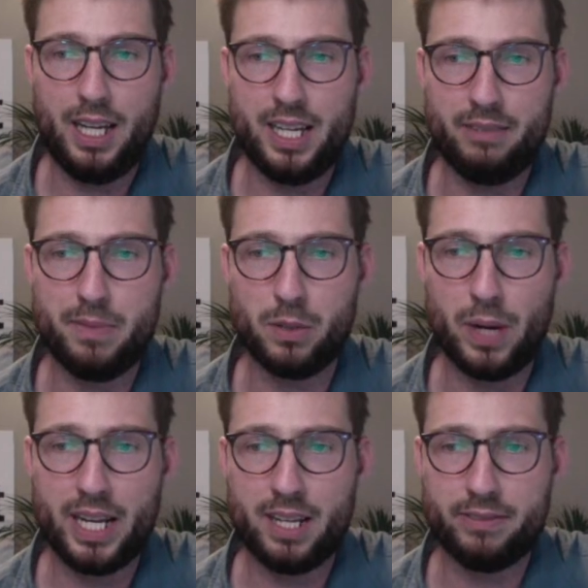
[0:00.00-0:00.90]
have been
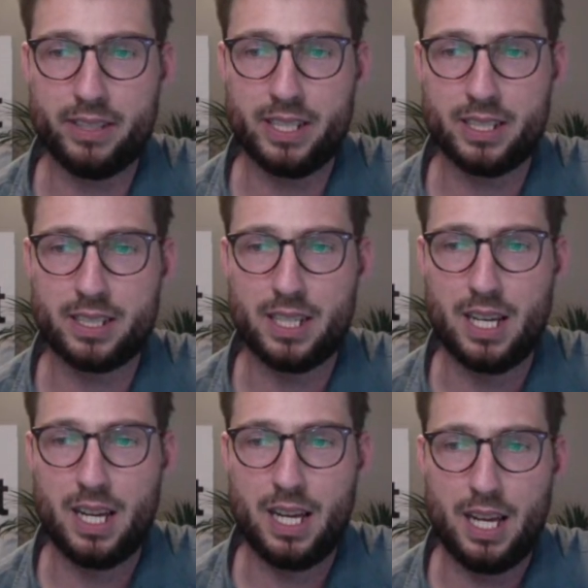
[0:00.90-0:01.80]
waiting for this
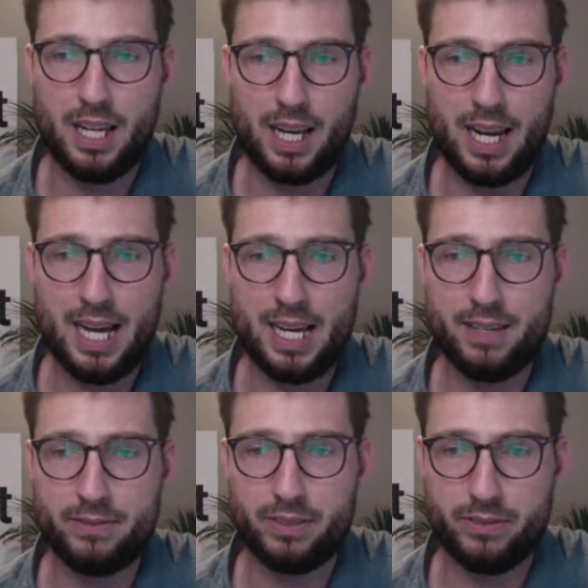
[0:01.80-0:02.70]

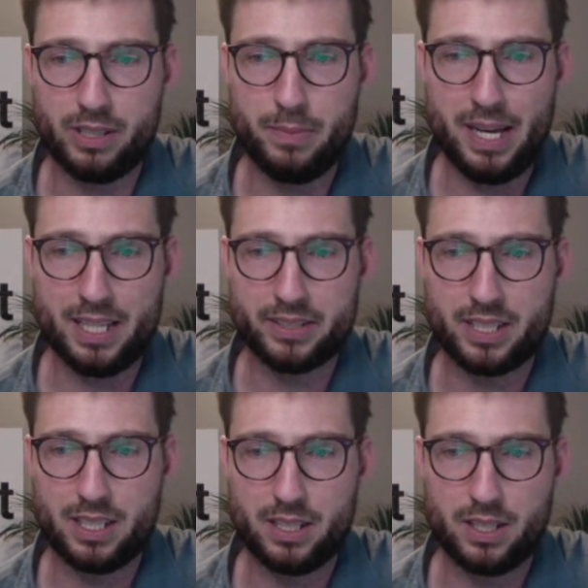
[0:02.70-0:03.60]
live for the past
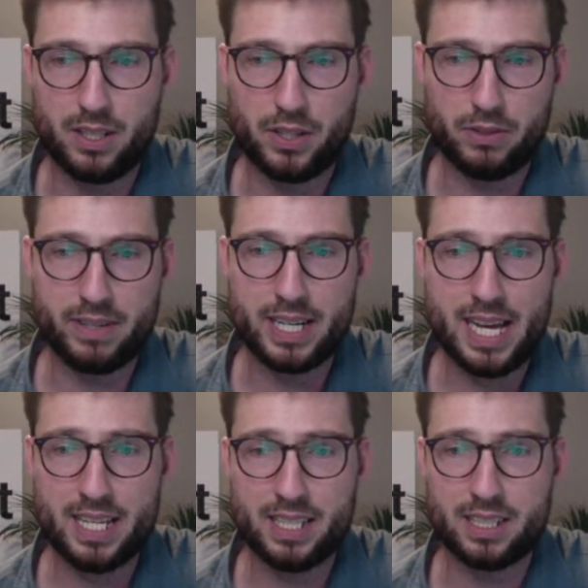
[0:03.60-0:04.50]
3
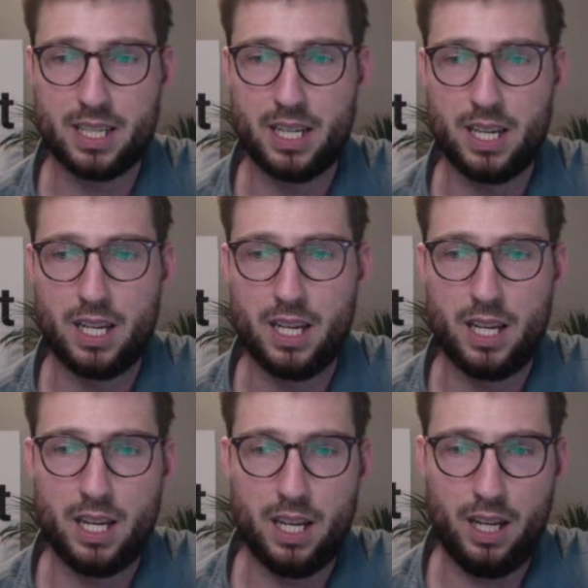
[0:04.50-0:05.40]
days.
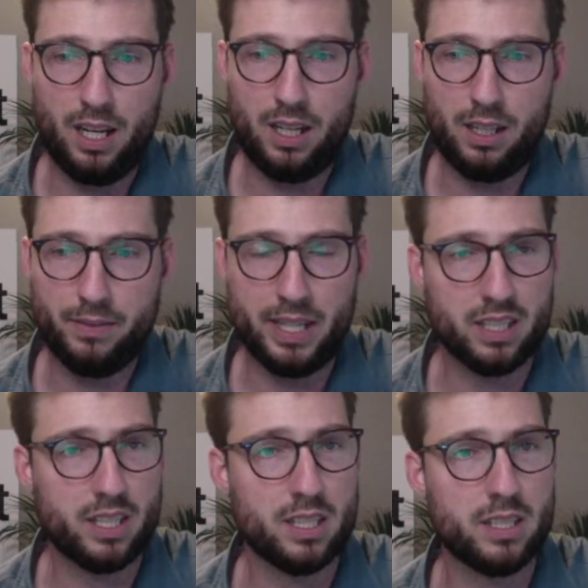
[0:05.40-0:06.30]
Now it
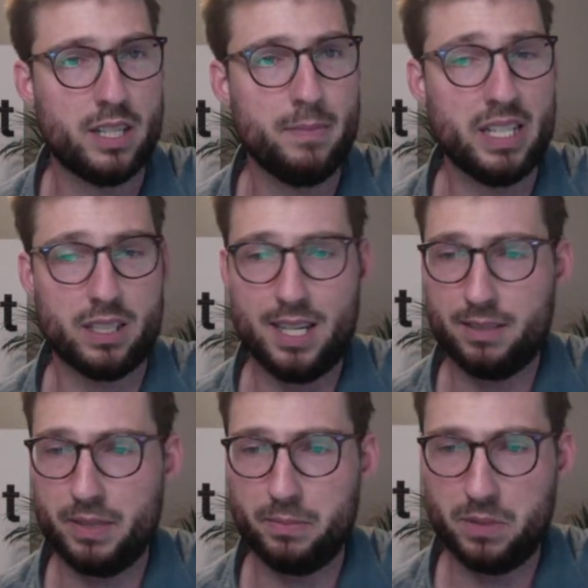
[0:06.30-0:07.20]
starts in 30 minutes. Awesome.
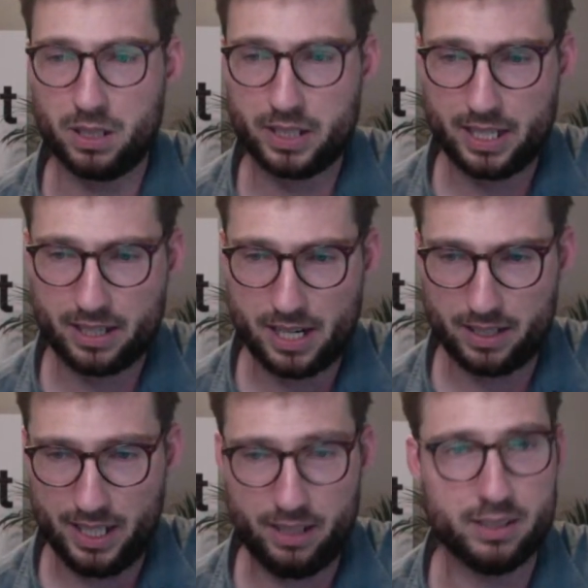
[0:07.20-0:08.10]
Yep. Okay, great.
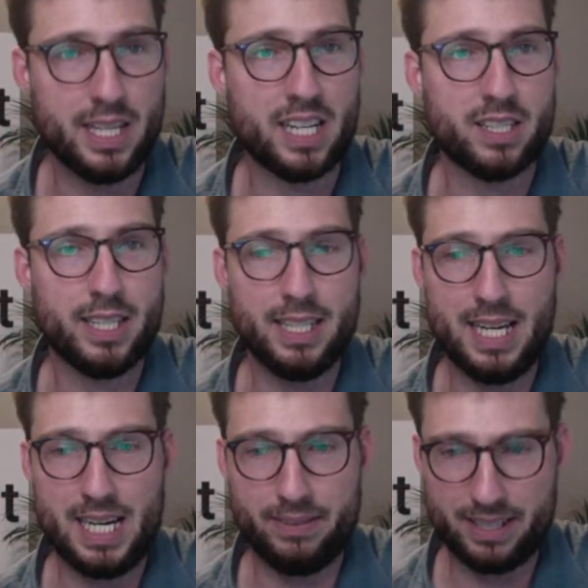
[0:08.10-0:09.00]
Now it's actually
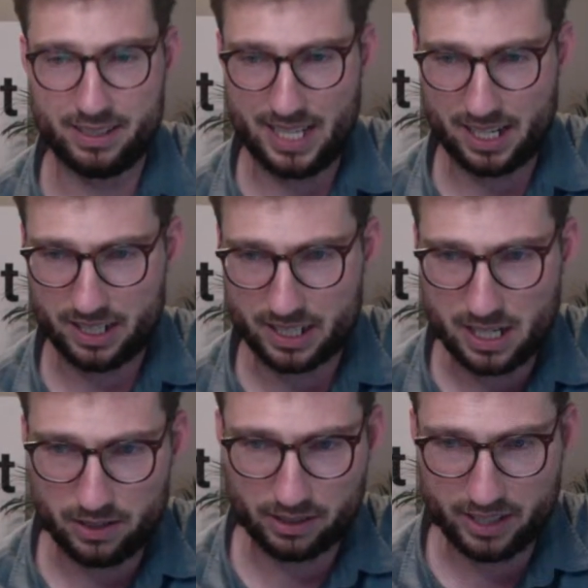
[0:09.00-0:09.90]
live. It's actually
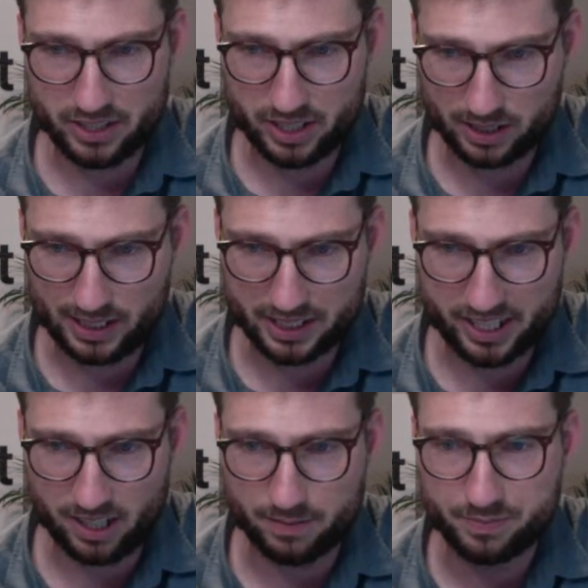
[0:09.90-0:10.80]
going. Christian, glad you're
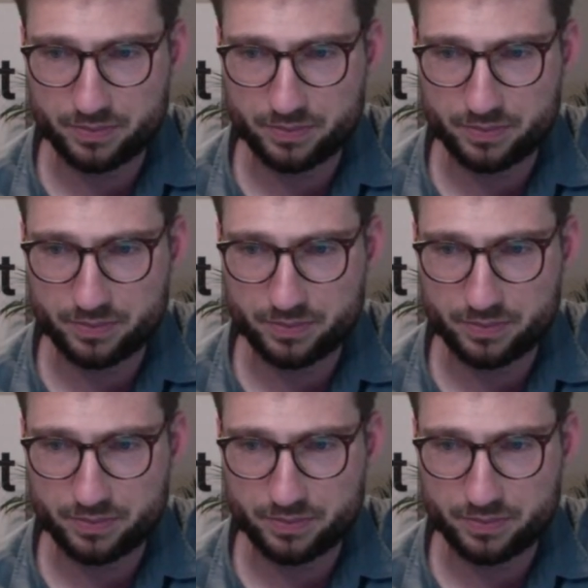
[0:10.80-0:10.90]
here.